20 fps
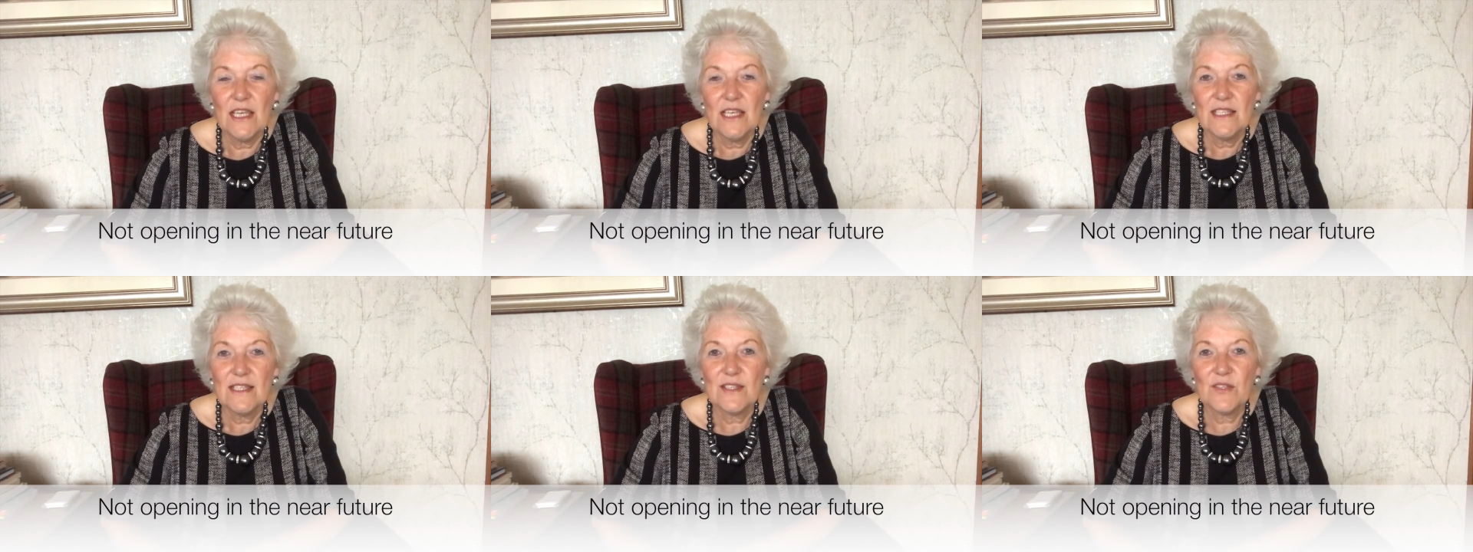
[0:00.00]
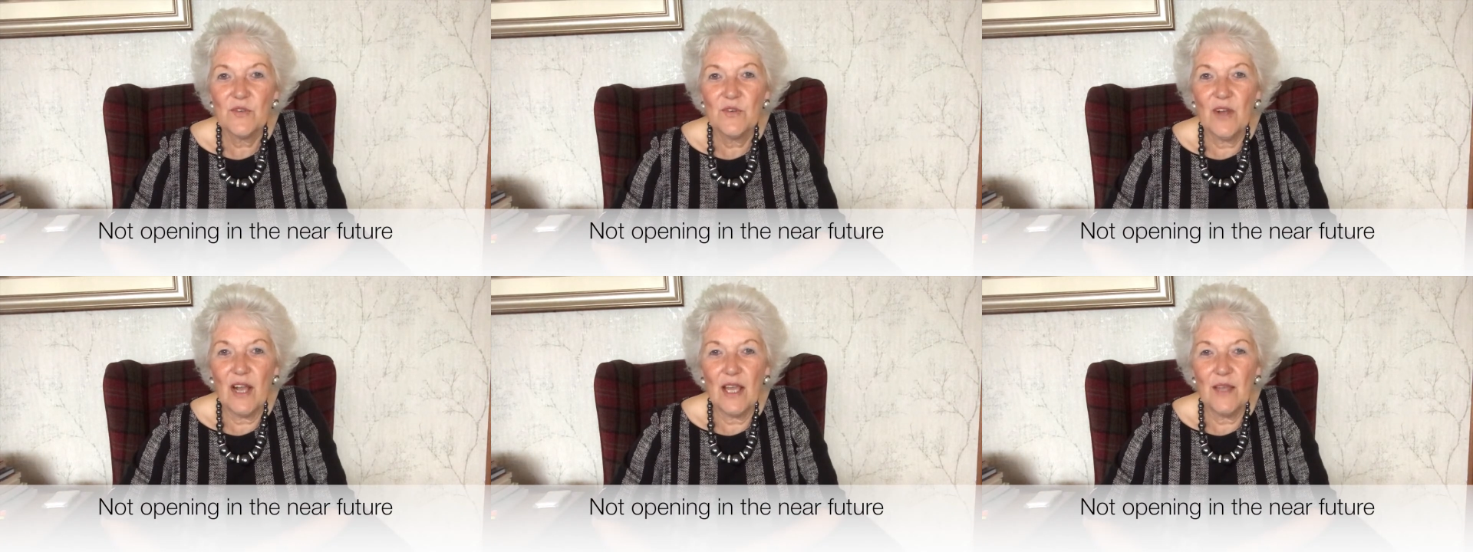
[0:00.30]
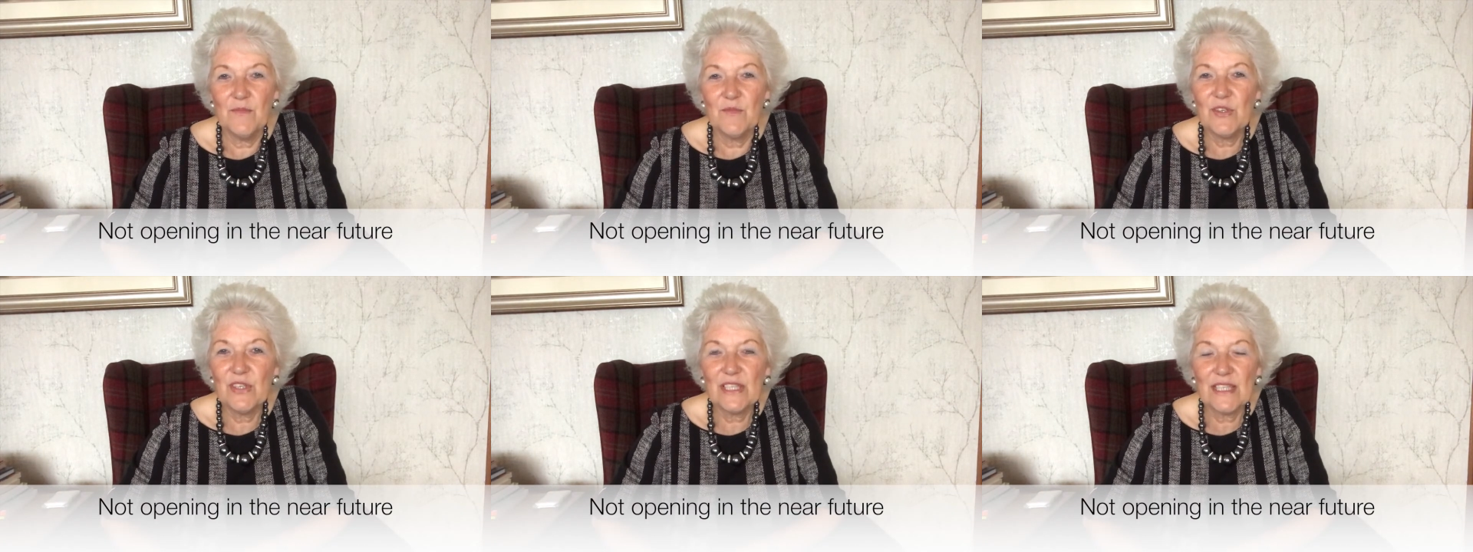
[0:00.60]
So
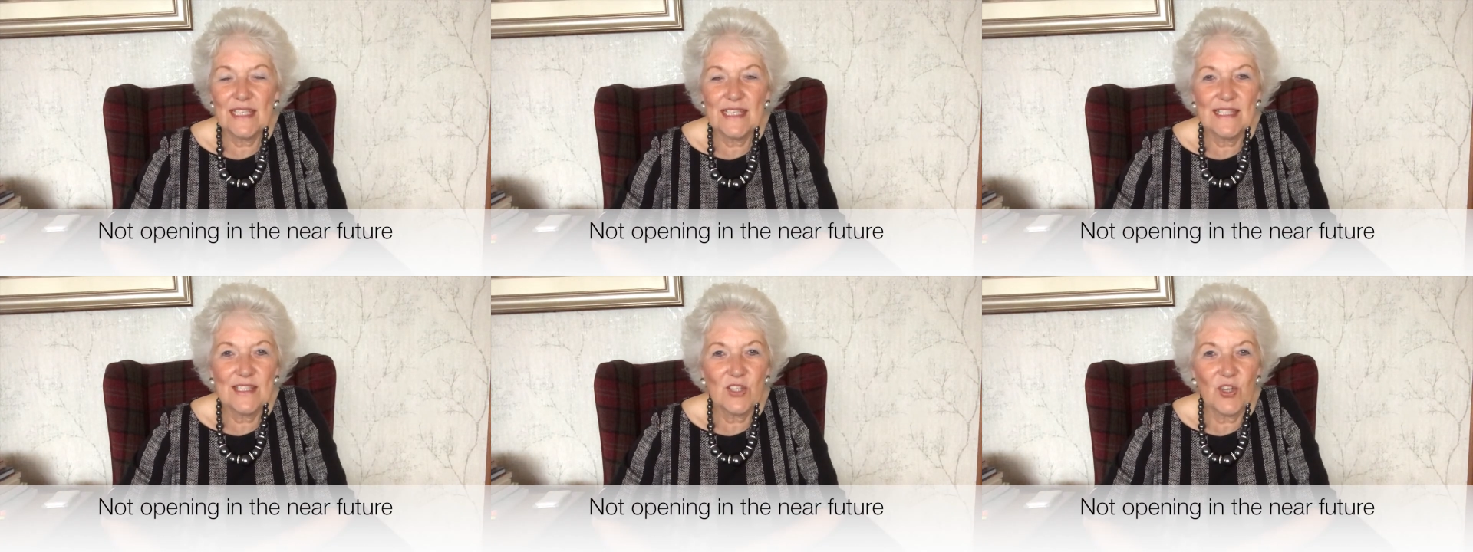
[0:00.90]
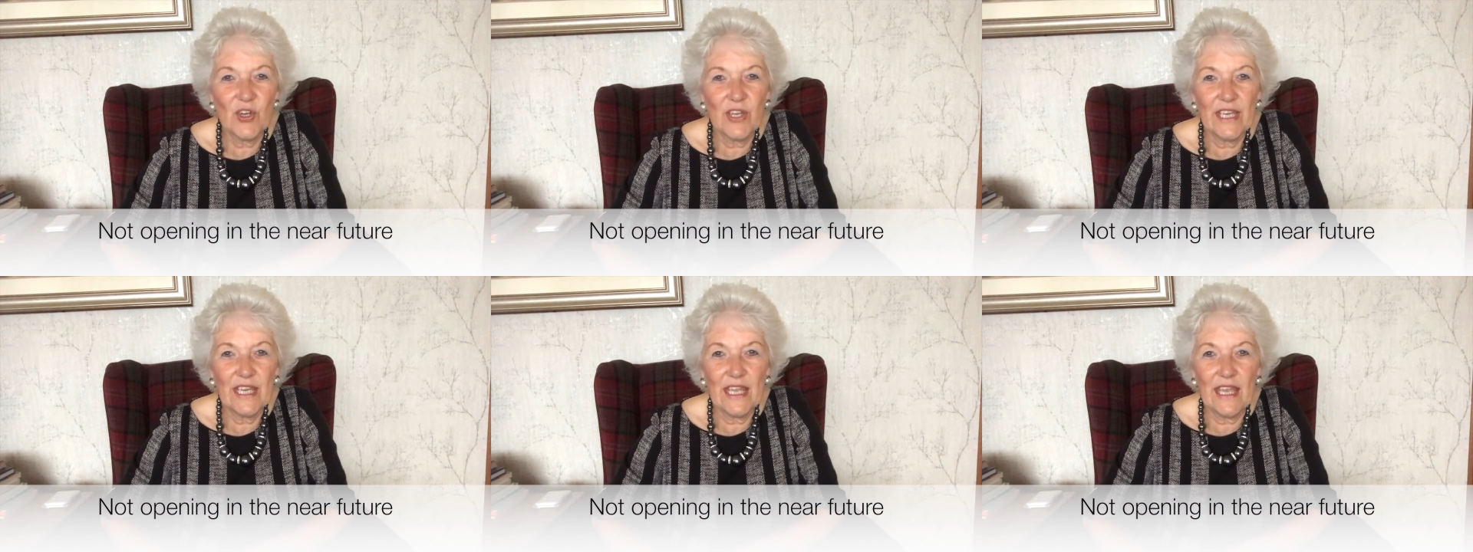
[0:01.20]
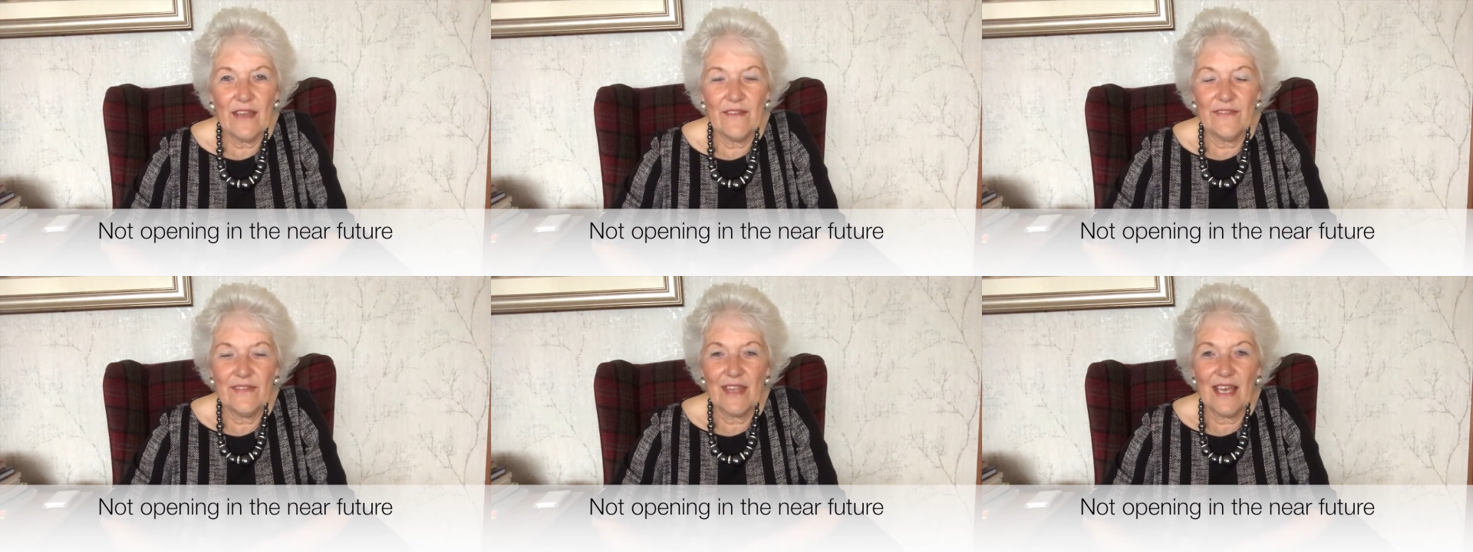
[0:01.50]
I'm really sorry
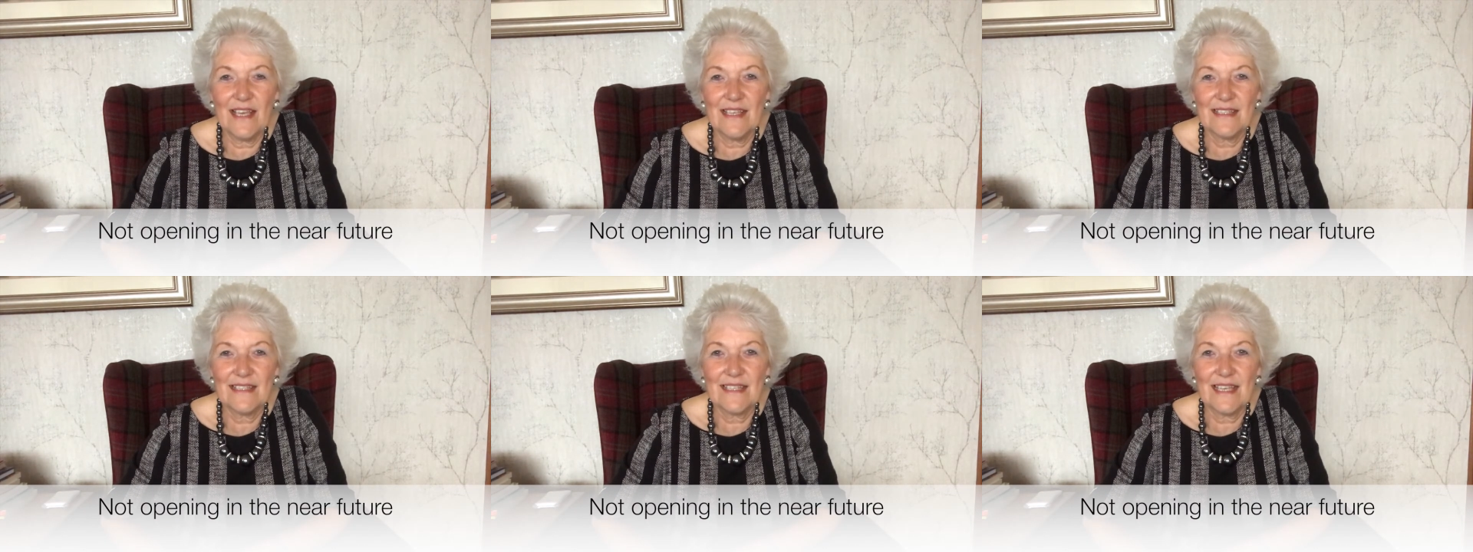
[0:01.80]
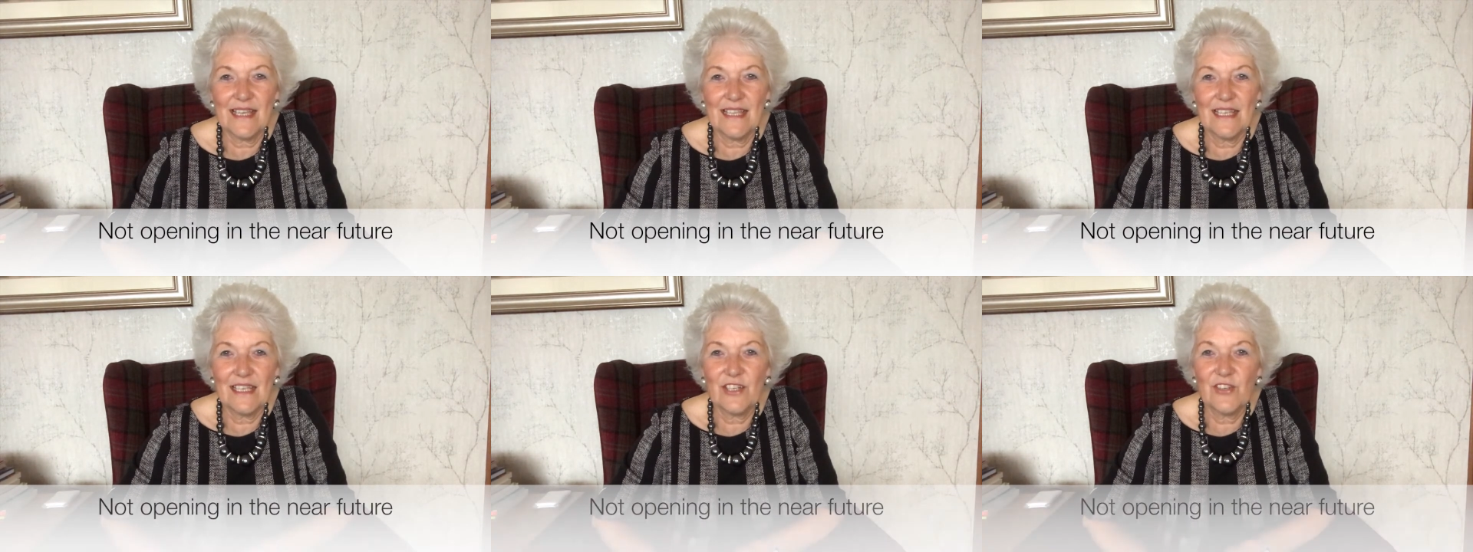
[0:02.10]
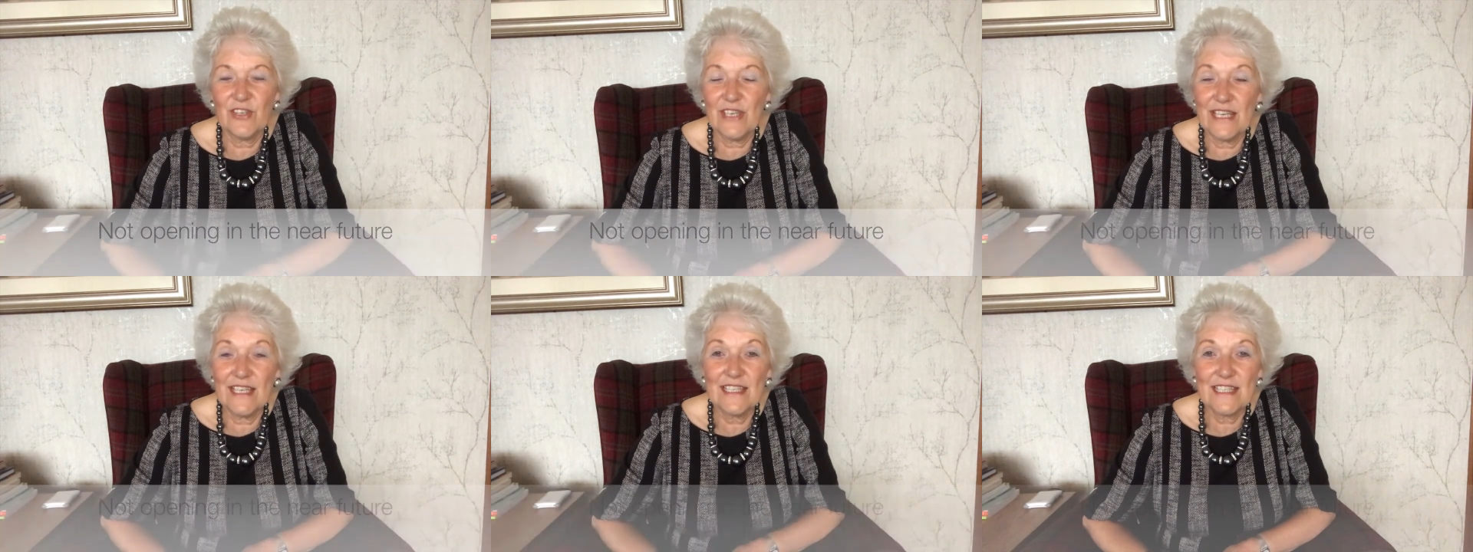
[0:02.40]
if that's a
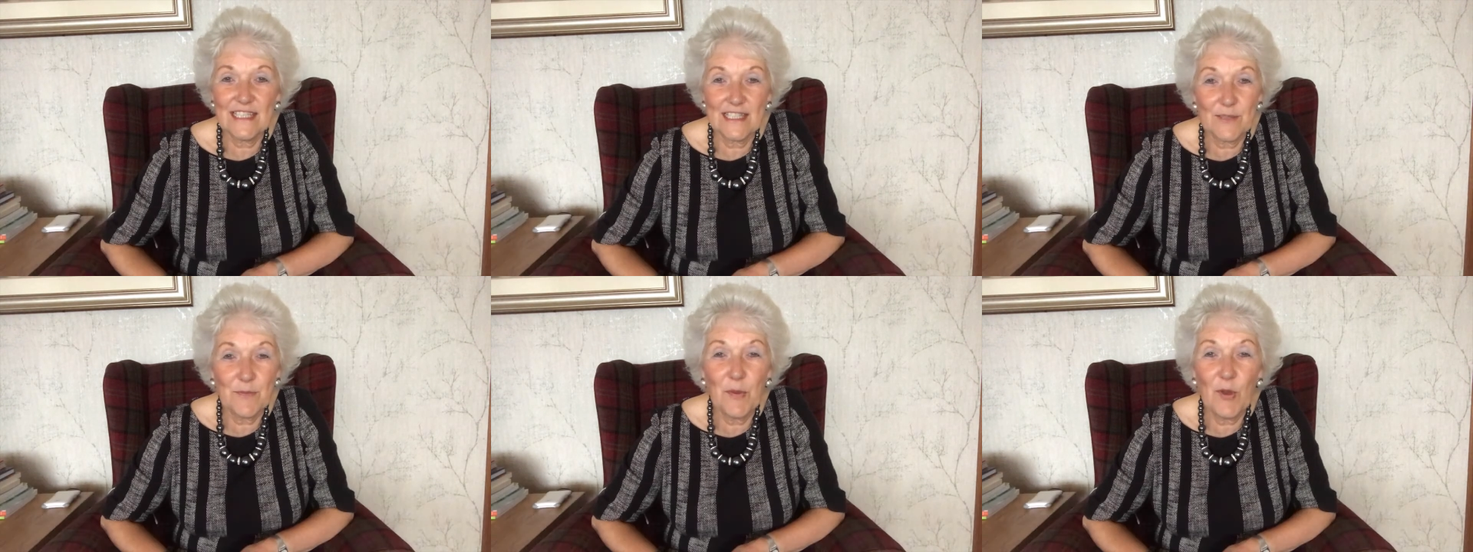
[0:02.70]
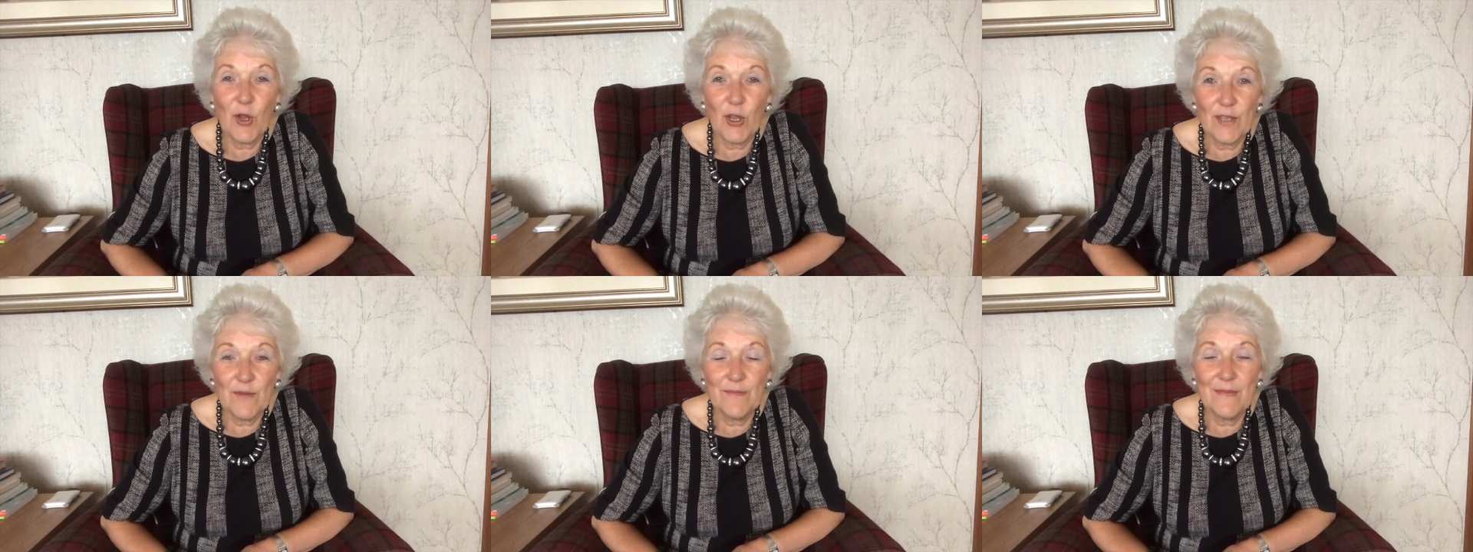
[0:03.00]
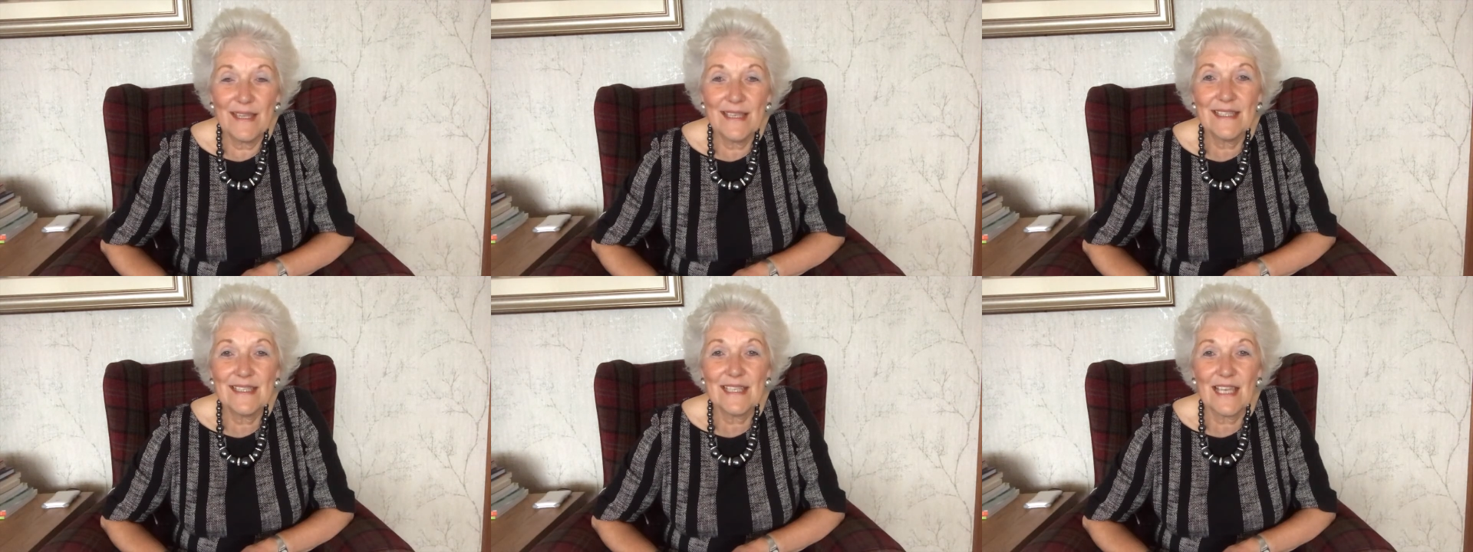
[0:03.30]
great
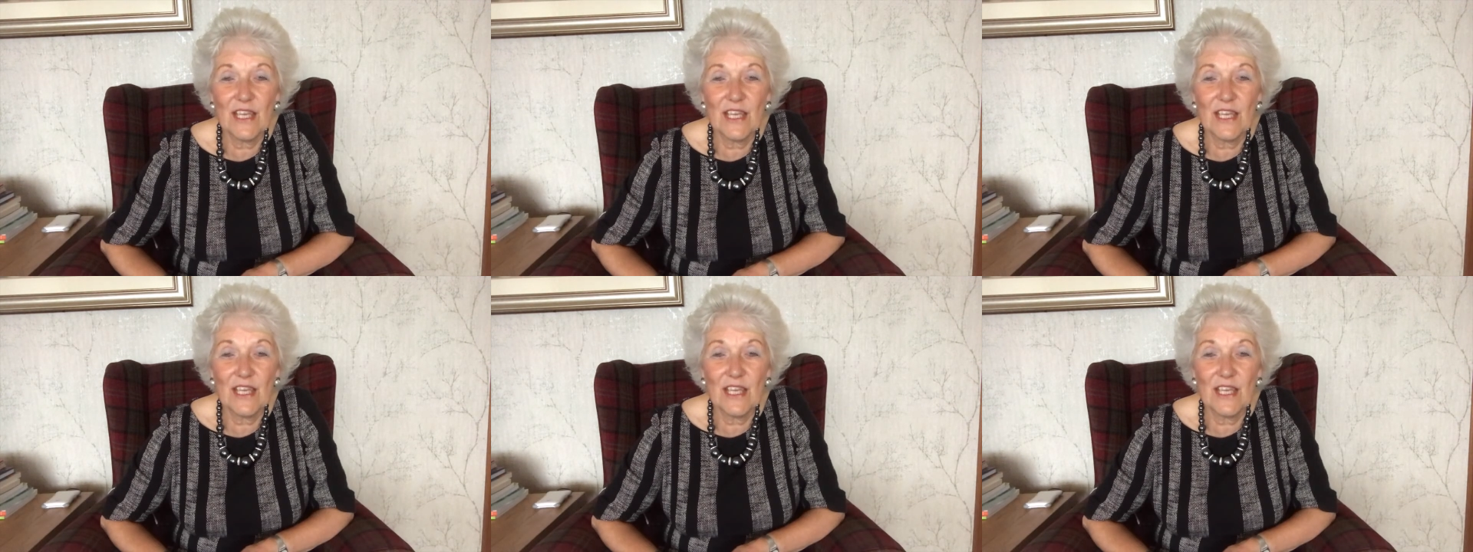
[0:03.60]
disappointment.